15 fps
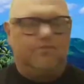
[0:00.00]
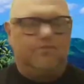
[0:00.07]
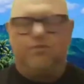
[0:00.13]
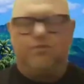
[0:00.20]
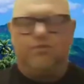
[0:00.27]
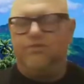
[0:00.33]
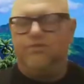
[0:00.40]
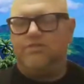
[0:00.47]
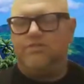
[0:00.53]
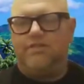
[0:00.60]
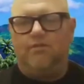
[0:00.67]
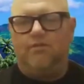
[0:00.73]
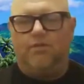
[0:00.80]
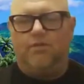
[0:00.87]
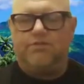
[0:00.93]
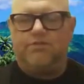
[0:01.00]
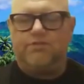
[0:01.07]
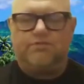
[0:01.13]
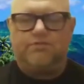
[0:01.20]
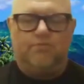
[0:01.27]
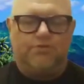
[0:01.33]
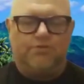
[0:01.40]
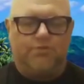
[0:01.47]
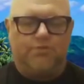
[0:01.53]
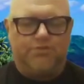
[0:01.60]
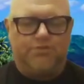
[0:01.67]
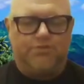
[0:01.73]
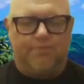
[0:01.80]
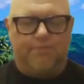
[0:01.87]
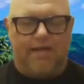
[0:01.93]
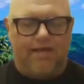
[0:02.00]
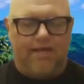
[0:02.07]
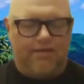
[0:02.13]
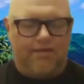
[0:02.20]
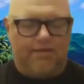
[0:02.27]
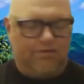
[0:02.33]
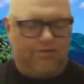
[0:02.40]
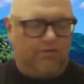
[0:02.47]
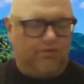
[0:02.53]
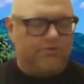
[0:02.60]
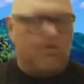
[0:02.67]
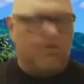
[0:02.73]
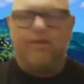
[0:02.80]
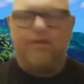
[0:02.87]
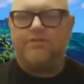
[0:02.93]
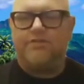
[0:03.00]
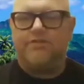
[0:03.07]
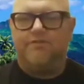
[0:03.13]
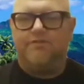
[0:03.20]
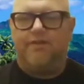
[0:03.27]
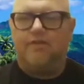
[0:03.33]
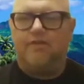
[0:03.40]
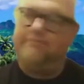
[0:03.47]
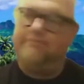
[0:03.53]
really just it. Watch what you buy and don't let your car catch on fire.